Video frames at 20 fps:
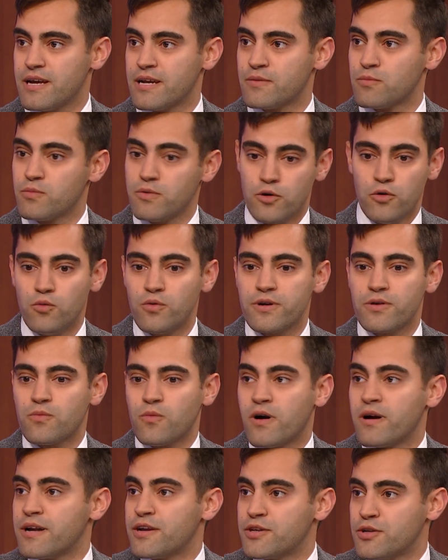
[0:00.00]
And who wouldn't
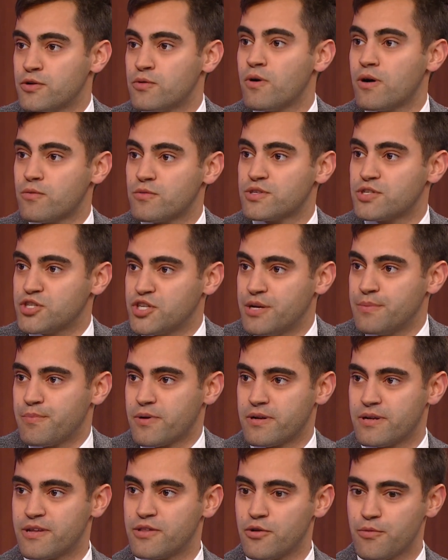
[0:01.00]
want to do what was
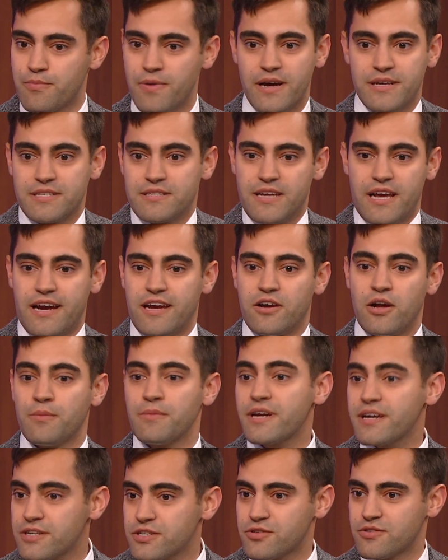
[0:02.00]
cheaper and in their best
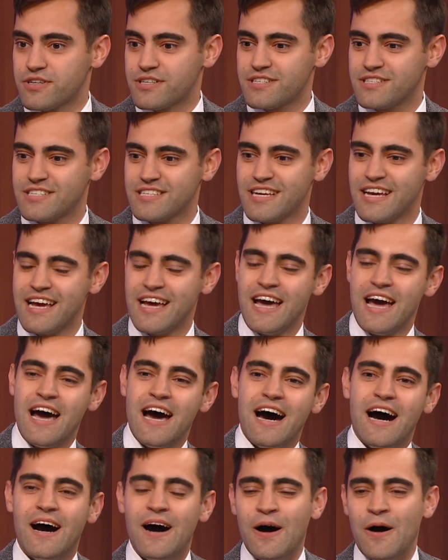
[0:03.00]
economic interests?
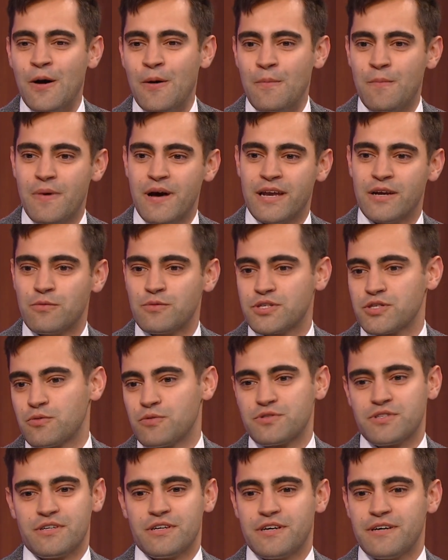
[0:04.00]
And it
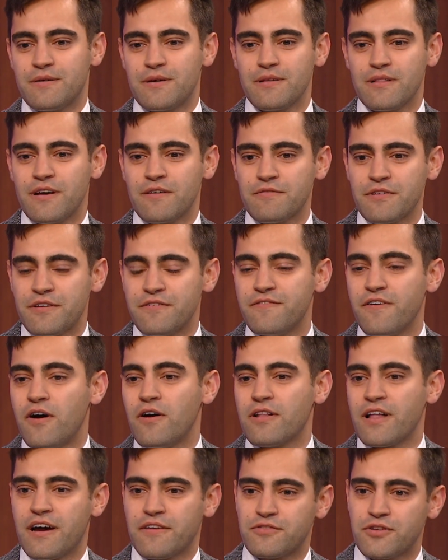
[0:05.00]
was a lovely
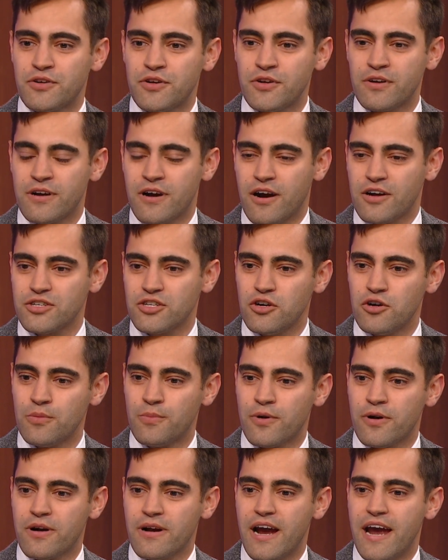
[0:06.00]
fall afternoon in
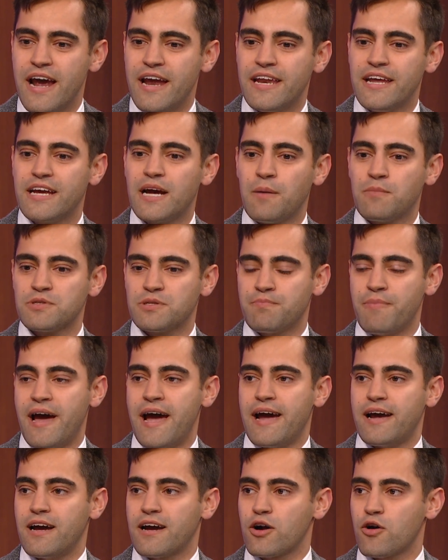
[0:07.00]
October, and he comes
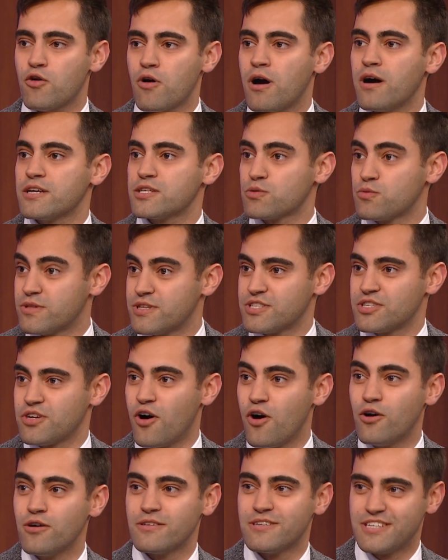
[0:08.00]
back across with his
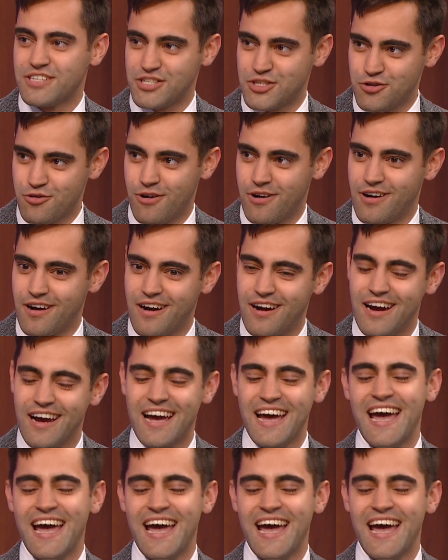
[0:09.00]
haul in his trunk.